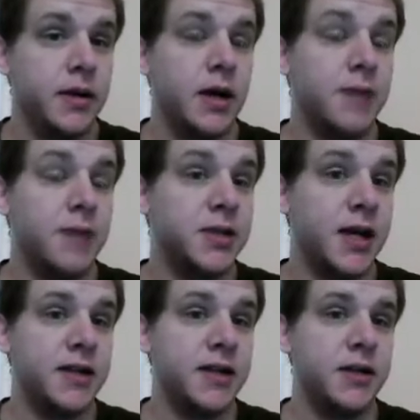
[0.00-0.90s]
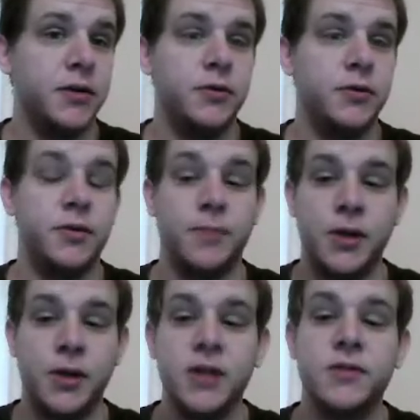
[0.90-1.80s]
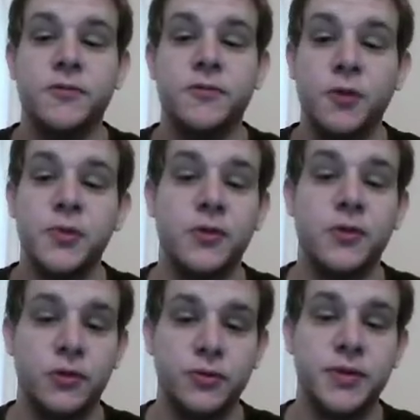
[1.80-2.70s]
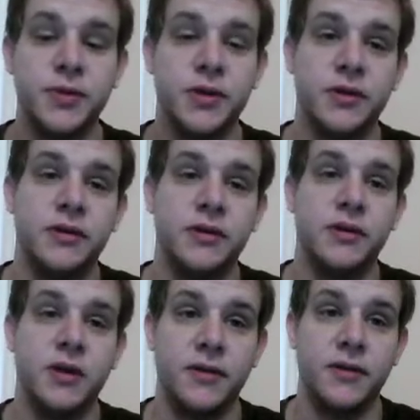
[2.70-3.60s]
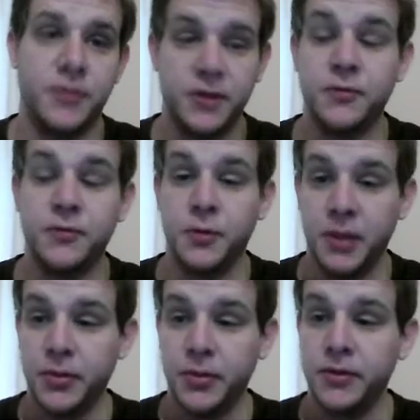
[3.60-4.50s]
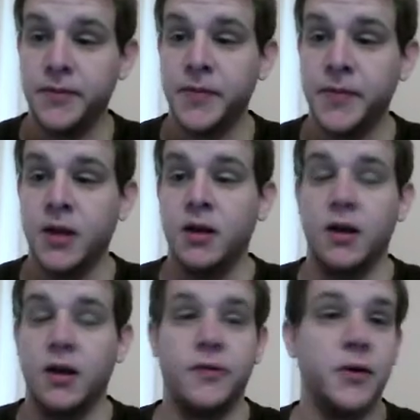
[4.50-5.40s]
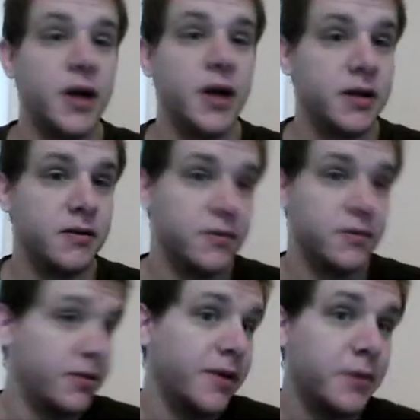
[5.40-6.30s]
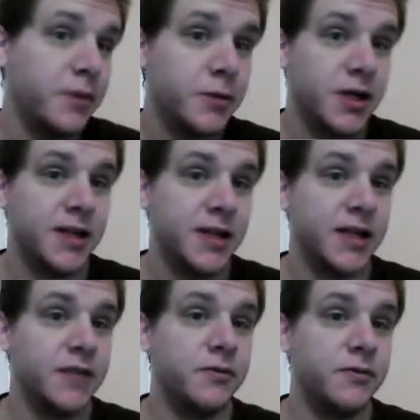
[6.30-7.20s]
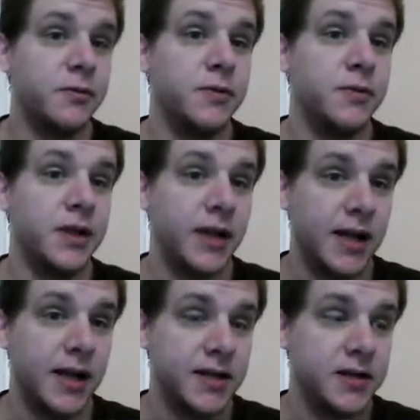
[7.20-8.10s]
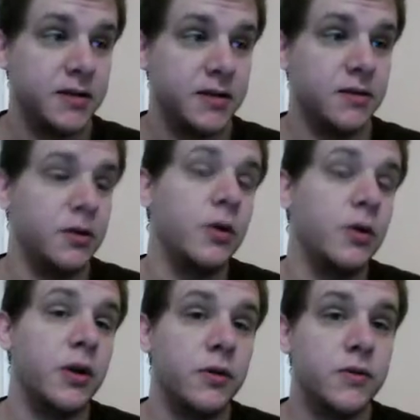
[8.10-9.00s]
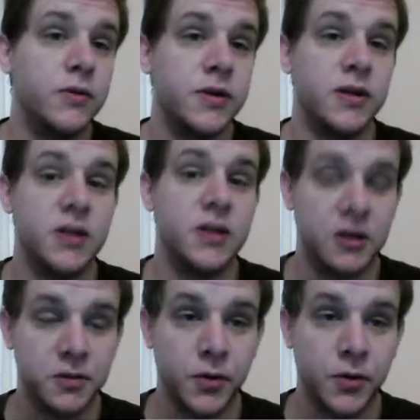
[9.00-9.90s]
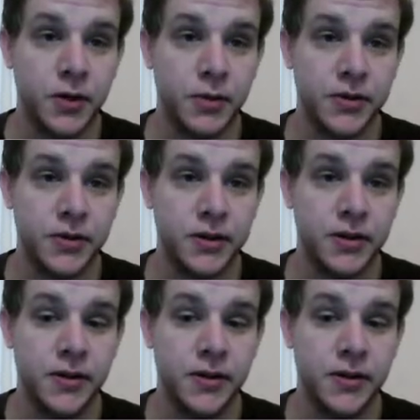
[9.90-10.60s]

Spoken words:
I'm just asking you to please form your own groups of 3 to 4 people. If you're don't have anyone's contact info in class, you can use the discussion board I posted.